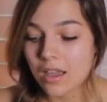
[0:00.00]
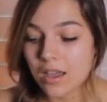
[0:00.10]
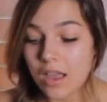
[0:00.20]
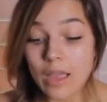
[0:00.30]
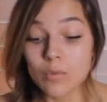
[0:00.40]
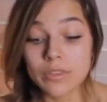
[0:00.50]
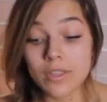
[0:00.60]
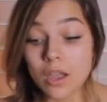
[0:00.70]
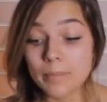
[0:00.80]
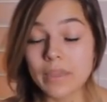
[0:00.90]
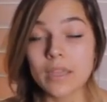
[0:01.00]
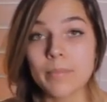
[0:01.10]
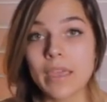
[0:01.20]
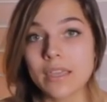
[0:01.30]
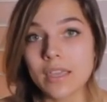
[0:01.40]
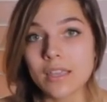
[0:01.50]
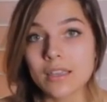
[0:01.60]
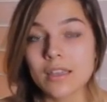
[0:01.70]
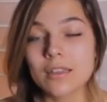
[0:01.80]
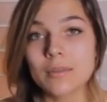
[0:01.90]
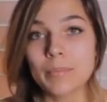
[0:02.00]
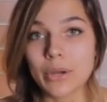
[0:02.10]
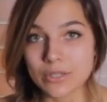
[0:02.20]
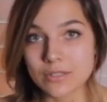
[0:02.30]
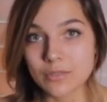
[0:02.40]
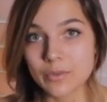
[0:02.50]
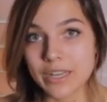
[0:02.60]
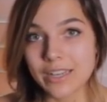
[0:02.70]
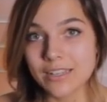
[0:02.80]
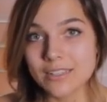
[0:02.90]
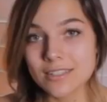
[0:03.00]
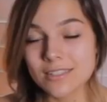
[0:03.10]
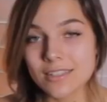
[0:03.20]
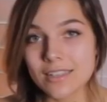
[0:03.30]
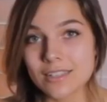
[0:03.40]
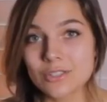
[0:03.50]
I will not be making personal readings